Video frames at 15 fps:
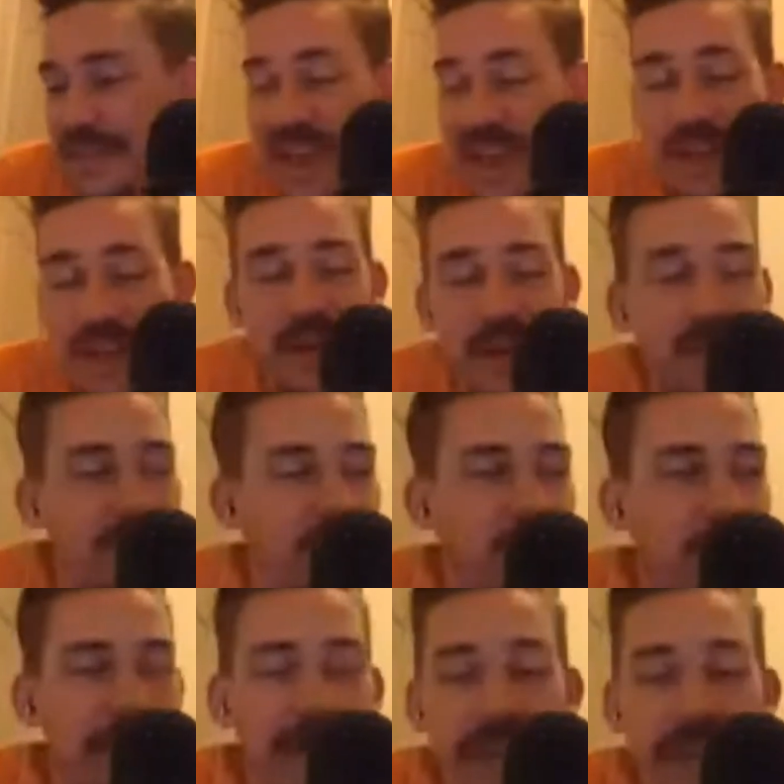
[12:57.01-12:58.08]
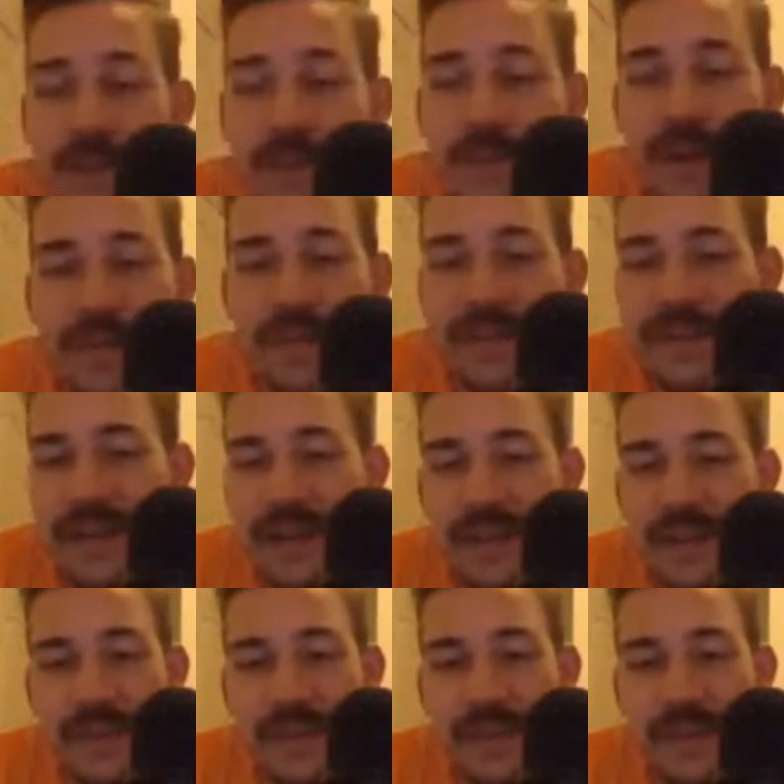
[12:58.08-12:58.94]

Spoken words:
hankering for an Egg McMuffin now that